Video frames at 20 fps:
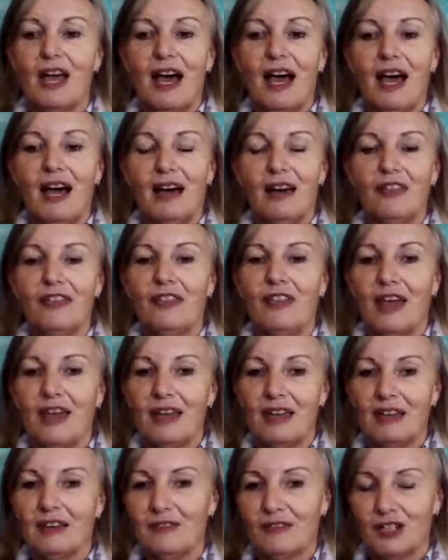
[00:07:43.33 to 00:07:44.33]
how they
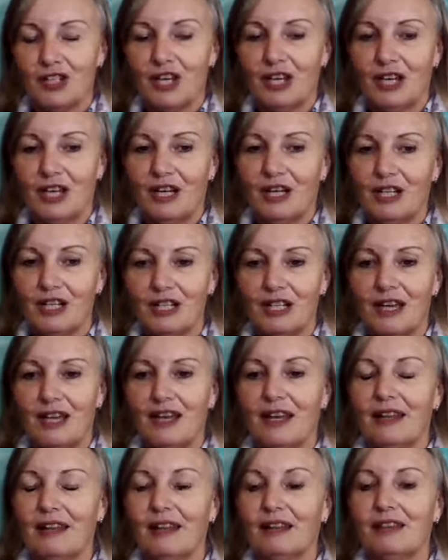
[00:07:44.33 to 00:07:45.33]
have changed
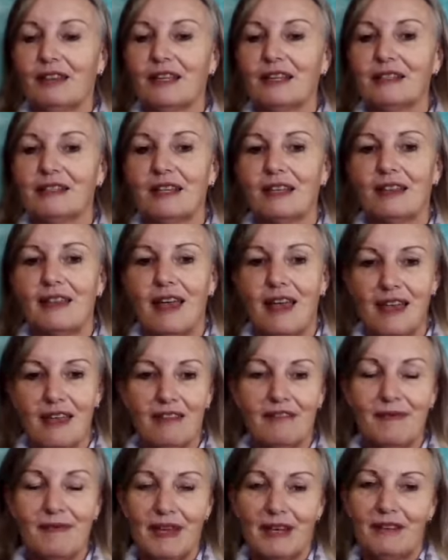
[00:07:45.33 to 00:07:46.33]
and the things that they
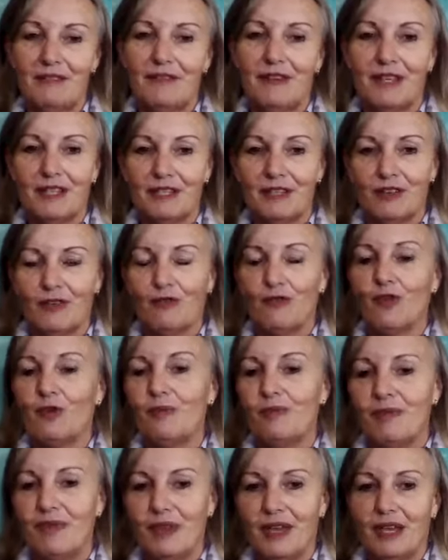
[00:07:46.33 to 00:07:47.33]
have manifested
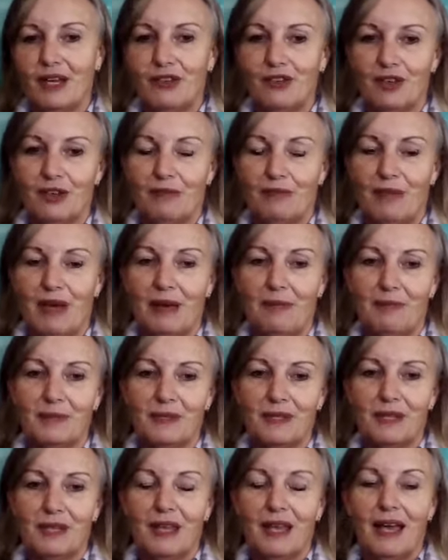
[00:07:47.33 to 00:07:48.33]
from their dream
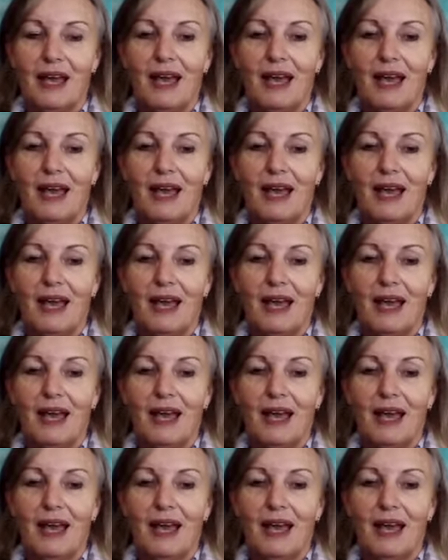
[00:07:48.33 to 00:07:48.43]
maps.